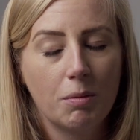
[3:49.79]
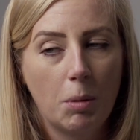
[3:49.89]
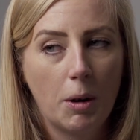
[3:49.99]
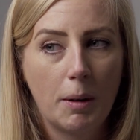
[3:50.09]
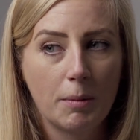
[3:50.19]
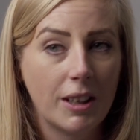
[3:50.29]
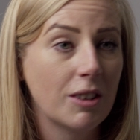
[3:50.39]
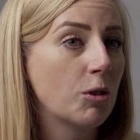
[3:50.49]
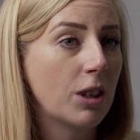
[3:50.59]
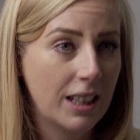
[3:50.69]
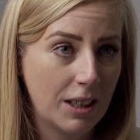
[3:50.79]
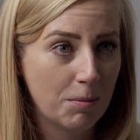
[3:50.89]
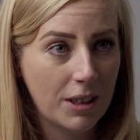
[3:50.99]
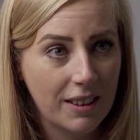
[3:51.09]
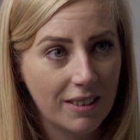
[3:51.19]
programmes like Strictly
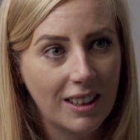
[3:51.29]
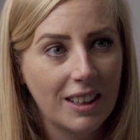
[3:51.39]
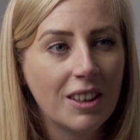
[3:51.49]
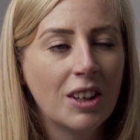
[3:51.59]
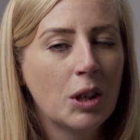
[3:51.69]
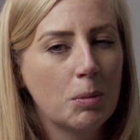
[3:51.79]
Come Dancing,